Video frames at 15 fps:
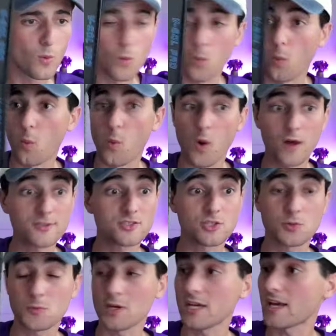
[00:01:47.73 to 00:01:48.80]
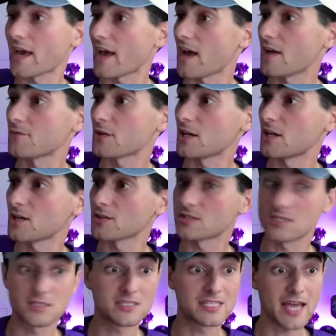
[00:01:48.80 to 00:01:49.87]
What do we have here
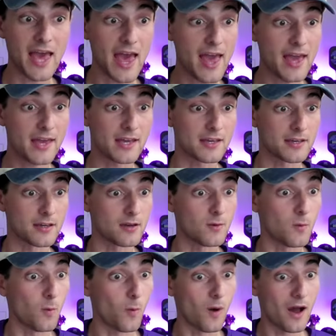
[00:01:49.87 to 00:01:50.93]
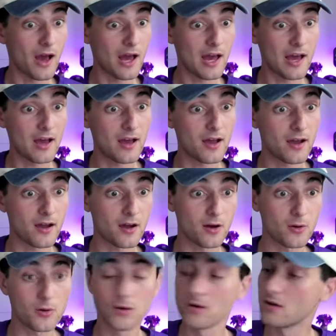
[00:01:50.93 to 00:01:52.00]
today?
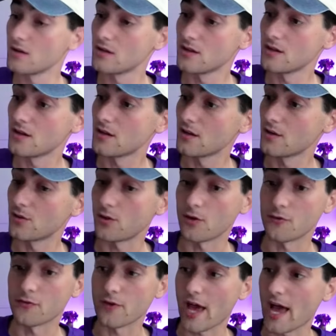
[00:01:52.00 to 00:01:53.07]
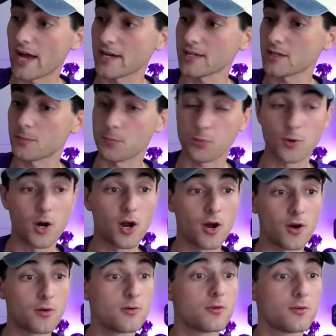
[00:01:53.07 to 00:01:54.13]
Wow. The Vatic
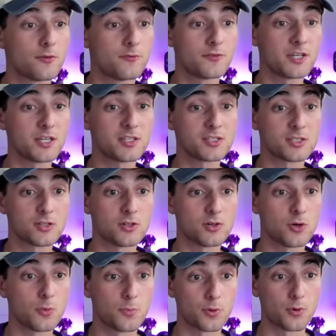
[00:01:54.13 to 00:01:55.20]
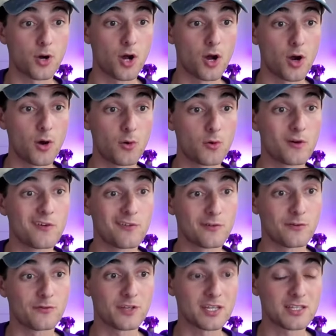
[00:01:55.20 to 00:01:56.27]
Pro VSOL Pro
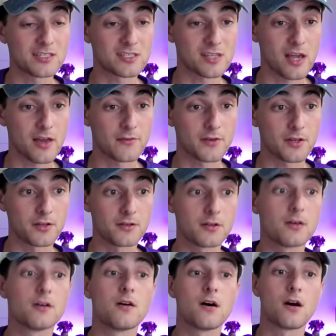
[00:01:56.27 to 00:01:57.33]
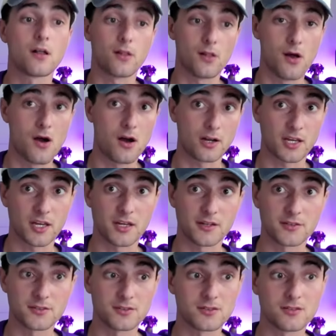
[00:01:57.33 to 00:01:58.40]
V7 long
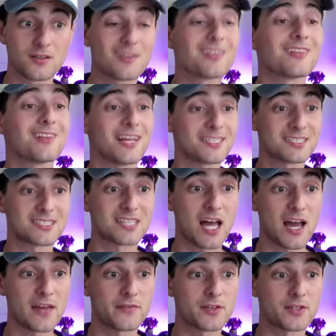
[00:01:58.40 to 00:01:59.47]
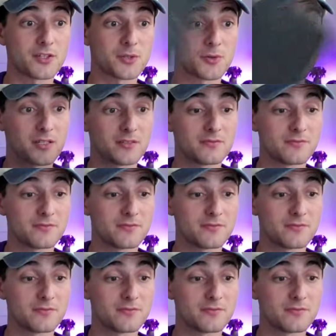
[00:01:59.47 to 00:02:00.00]
handle. Let's dive into it.